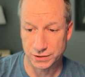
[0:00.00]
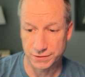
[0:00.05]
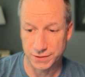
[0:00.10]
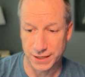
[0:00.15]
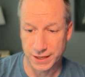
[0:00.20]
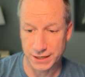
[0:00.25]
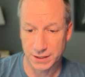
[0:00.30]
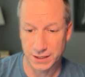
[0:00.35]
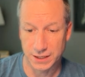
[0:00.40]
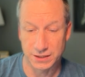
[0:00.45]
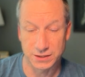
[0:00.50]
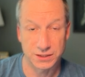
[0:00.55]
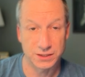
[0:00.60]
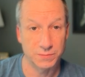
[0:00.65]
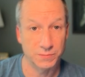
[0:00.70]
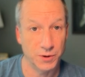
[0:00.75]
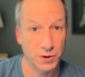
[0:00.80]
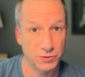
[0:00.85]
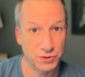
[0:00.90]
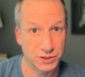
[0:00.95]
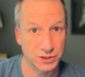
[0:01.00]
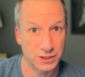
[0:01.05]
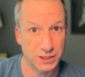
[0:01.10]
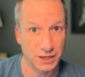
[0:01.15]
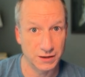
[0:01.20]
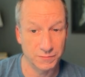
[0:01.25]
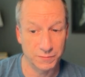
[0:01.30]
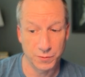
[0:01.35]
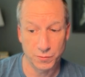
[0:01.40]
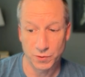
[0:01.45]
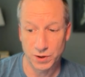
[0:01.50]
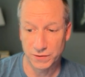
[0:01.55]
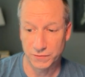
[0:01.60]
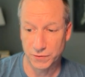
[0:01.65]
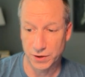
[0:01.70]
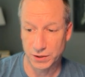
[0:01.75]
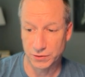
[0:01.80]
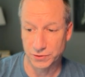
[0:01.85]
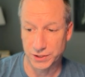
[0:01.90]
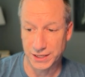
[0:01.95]
that it's supposed to get. But what if
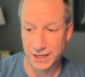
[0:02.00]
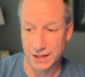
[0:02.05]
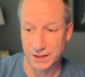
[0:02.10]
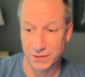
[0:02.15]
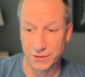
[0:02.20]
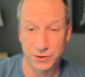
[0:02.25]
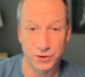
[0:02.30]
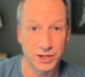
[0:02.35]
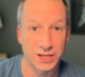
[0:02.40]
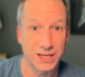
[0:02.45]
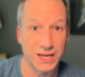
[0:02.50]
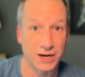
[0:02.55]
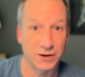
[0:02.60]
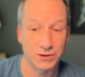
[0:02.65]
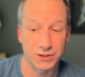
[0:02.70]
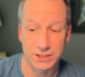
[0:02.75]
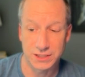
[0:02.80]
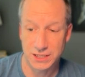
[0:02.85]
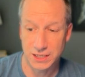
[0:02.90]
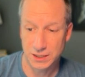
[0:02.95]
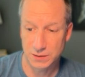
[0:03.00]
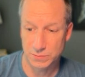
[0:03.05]
I only get the guaranteed